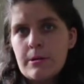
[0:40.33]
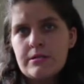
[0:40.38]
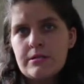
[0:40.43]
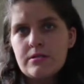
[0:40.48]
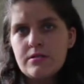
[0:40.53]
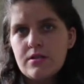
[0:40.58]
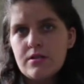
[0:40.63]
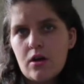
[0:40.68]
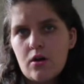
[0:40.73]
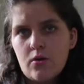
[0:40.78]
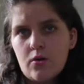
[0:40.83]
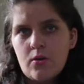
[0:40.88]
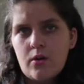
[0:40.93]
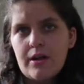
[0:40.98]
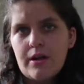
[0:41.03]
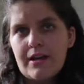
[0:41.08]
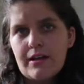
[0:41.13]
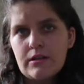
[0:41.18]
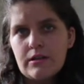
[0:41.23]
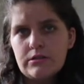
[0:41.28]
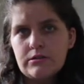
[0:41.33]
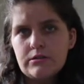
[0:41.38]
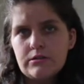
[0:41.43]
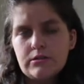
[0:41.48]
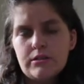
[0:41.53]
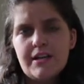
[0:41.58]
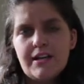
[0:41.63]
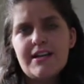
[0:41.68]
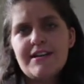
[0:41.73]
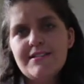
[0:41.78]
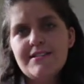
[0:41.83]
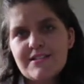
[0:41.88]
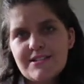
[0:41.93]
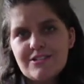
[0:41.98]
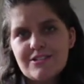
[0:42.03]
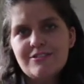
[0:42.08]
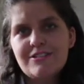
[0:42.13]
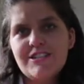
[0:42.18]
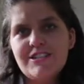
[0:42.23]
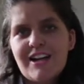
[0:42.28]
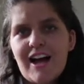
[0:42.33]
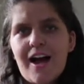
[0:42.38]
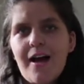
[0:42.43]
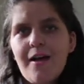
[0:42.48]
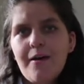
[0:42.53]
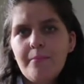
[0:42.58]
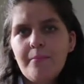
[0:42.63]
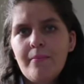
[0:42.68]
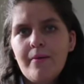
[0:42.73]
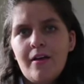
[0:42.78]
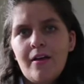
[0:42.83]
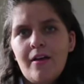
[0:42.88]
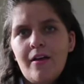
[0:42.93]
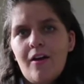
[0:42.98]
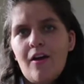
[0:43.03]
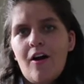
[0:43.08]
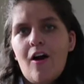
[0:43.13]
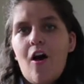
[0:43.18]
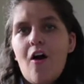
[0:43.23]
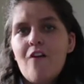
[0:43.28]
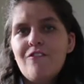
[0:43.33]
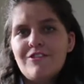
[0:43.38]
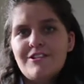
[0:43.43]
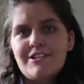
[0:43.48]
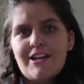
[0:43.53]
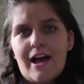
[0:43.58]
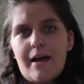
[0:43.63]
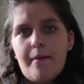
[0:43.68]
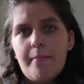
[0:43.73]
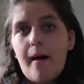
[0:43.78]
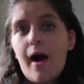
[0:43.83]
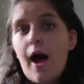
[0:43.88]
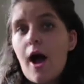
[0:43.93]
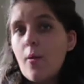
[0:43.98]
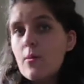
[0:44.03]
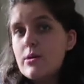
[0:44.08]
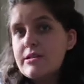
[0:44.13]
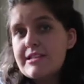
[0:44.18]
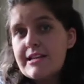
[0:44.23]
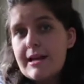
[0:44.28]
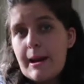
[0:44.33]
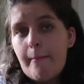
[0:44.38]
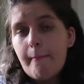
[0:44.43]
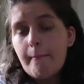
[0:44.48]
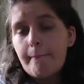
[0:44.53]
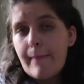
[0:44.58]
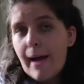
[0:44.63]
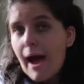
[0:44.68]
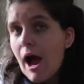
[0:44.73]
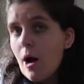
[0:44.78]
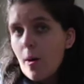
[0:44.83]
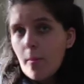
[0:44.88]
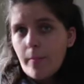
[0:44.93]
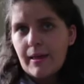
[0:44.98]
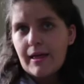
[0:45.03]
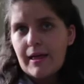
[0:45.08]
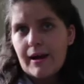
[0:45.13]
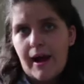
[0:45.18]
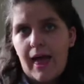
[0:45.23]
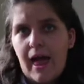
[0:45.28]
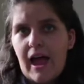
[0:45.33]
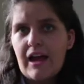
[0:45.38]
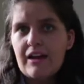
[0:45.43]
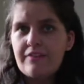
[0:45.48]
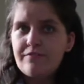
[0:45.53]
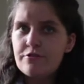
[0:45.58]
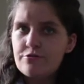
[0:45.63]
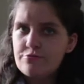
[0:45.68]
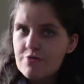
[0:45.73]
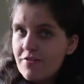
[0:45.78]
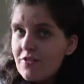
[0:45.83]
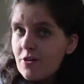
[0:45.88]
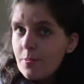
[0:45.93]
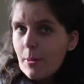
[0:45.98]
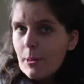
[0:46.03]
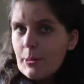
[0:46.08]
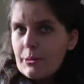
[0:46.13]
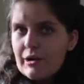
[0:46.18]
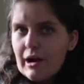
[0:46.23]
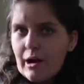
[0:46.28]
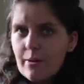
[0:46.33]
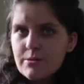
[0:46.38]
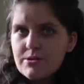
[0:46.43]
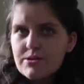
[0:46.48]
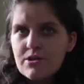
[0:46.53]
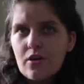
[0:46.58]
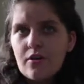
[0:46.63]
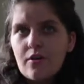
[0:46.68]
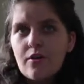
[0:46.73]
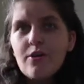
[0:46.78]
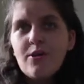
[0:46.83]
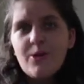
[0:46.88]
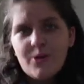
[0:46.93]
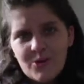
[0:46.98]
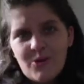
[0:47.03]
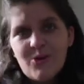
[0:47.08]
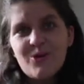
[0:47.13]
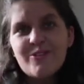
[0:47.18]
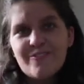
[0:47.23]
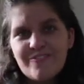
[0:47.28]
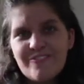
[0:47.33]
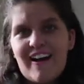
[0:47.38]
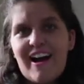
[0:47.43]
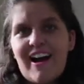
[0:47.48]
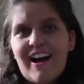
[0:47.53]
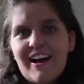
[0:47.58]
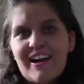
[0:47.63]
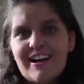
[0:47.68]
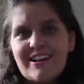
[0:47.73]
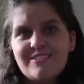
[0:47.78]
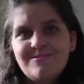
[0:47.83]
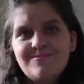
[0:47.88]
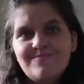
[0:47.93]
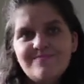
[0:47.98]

So here's the story time of the time I was in Melbourne and the riverboat I was on caught fire.